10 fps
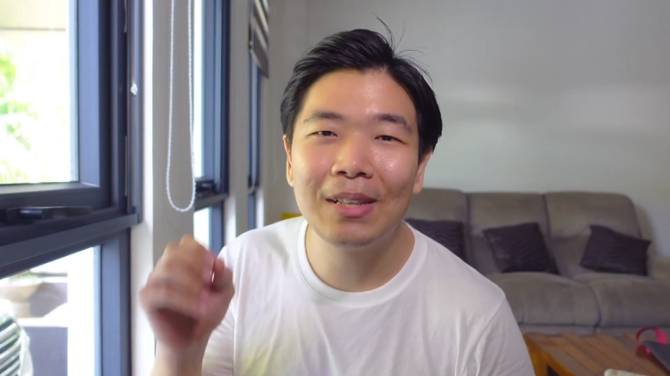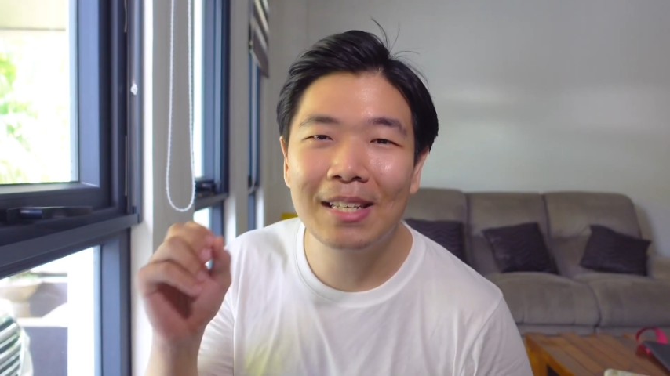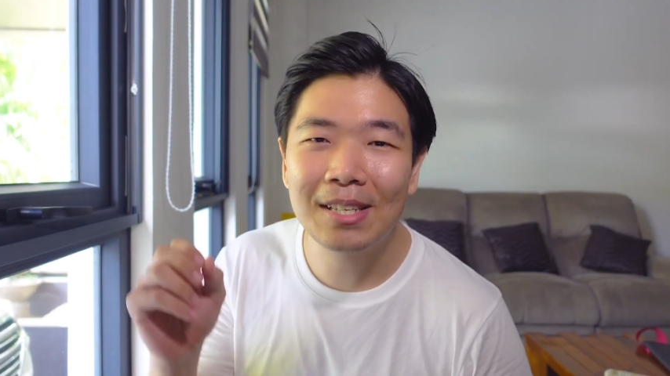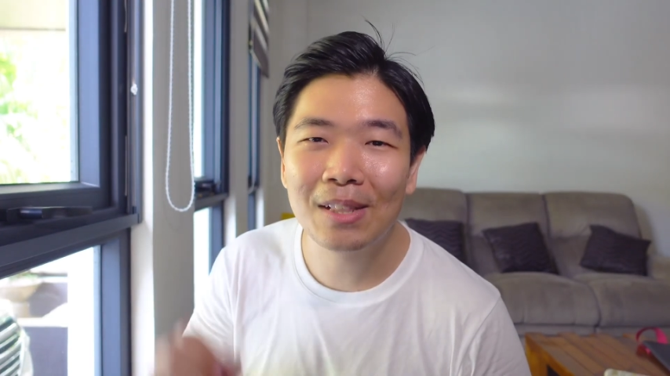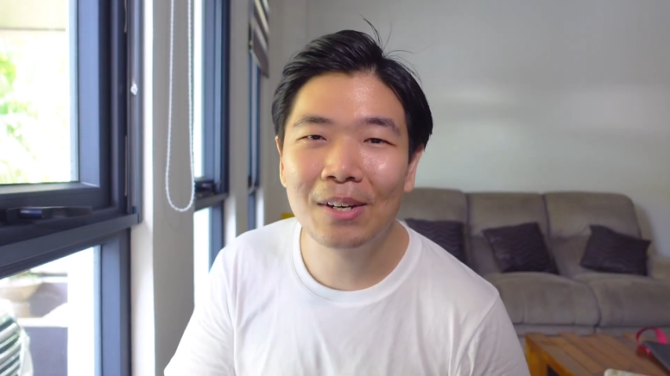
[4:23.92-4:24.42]

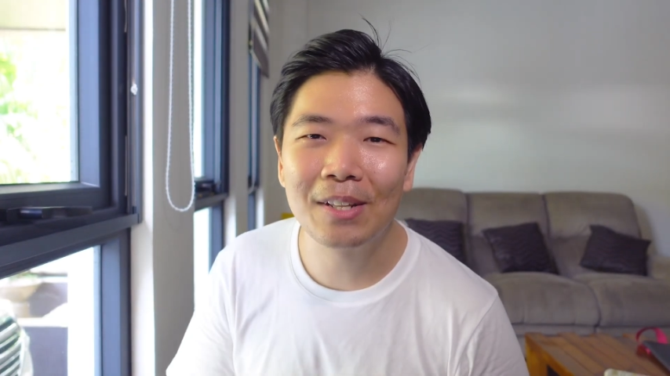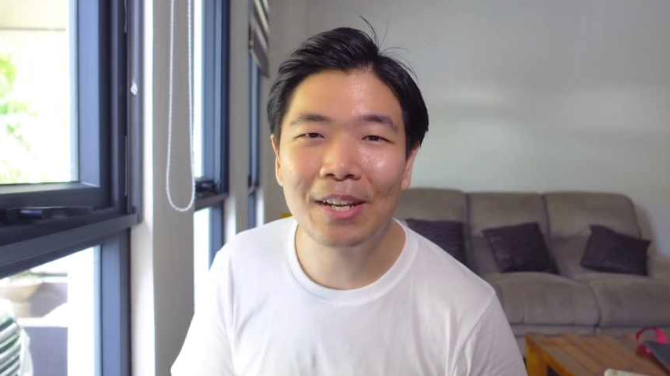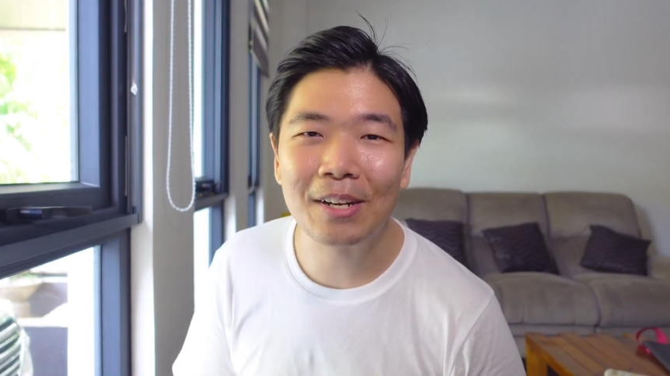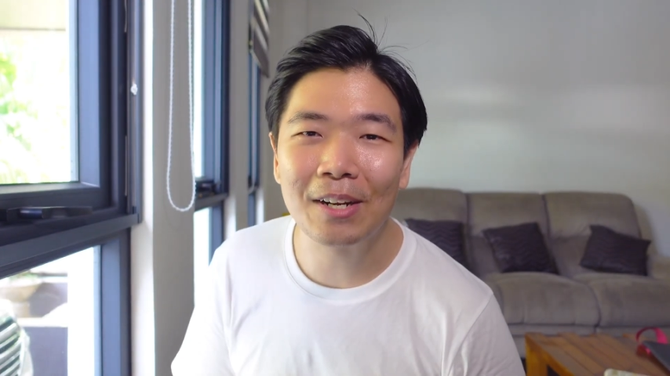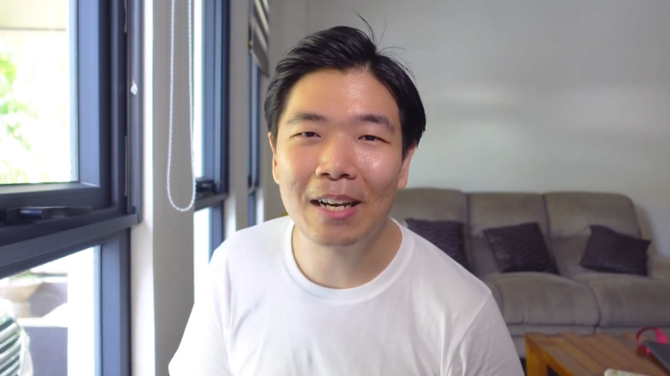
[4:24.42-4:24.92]
lesson learned
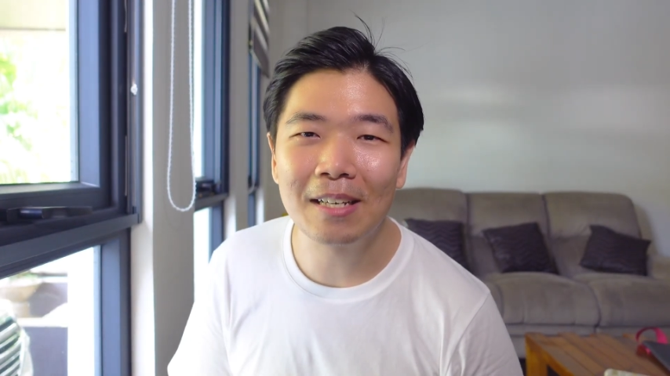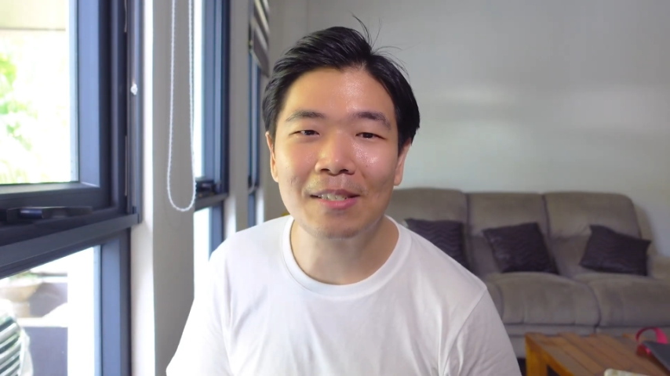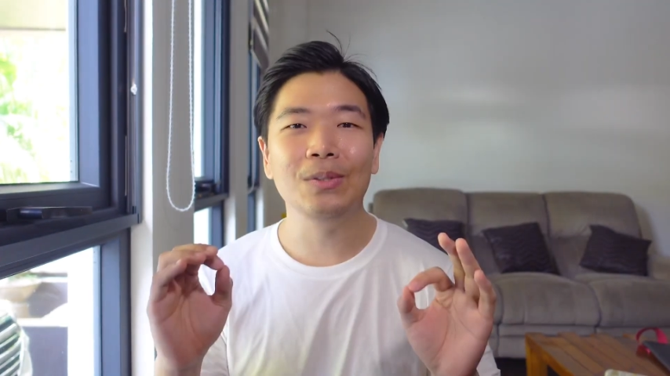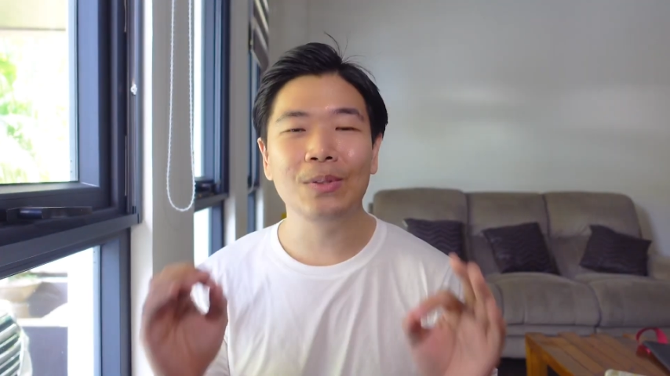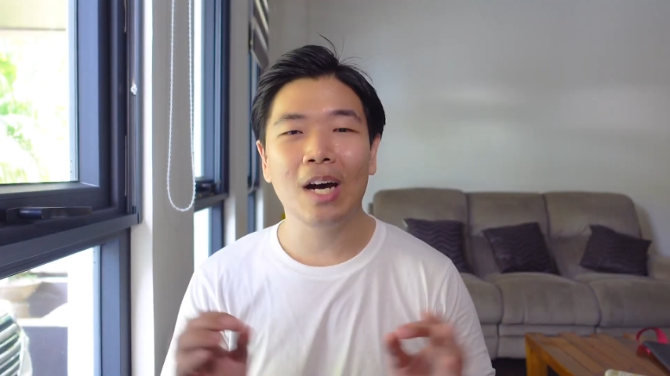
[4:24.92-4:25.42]
here
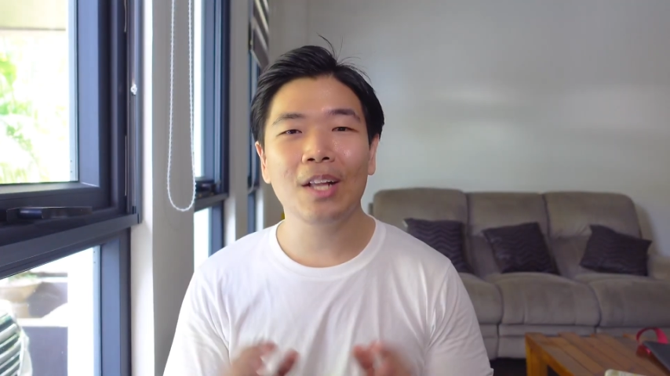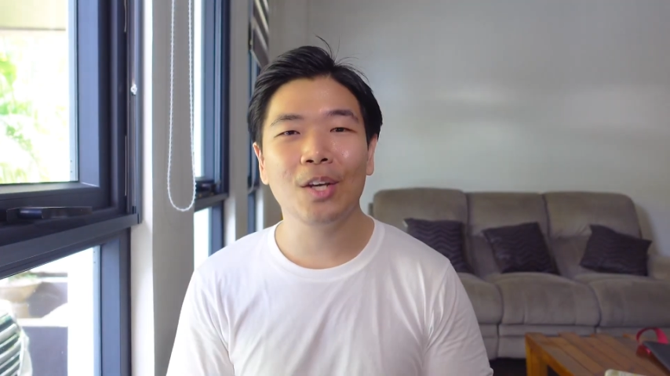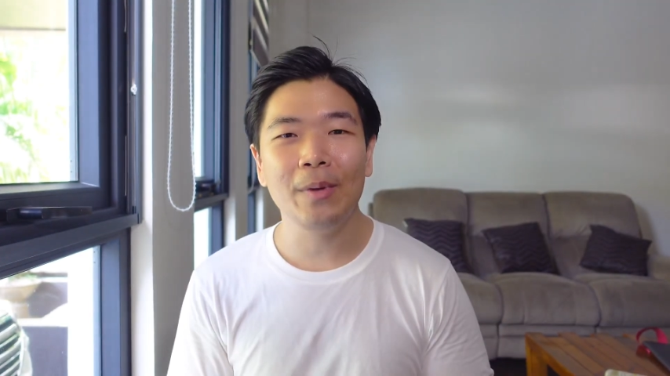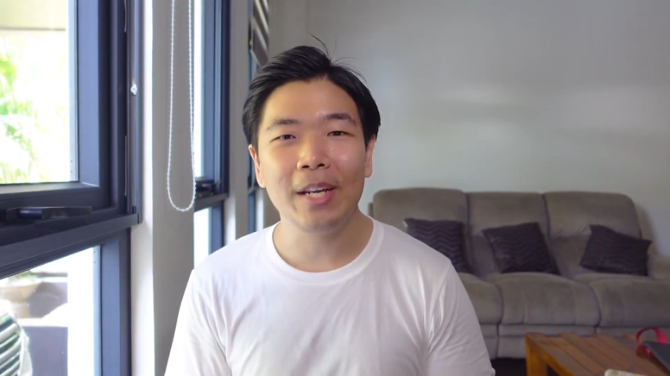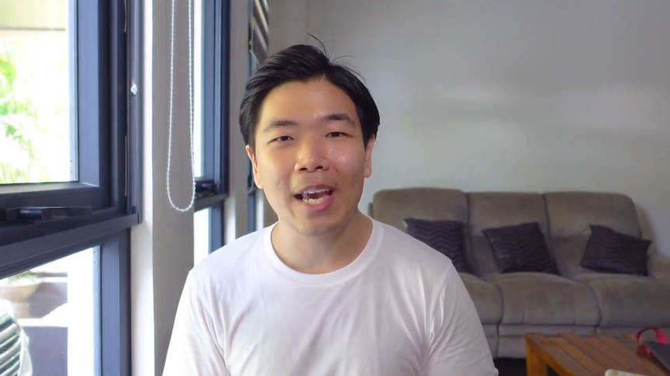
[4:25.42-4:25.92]
guys, do not
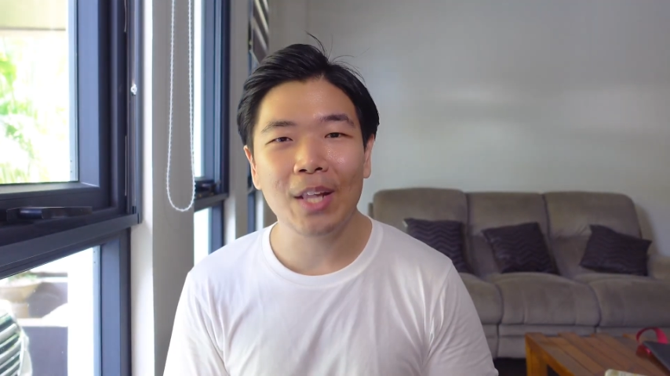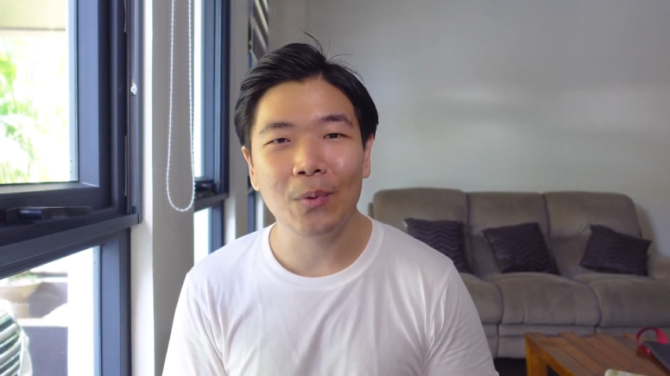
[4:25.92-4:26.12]
communicate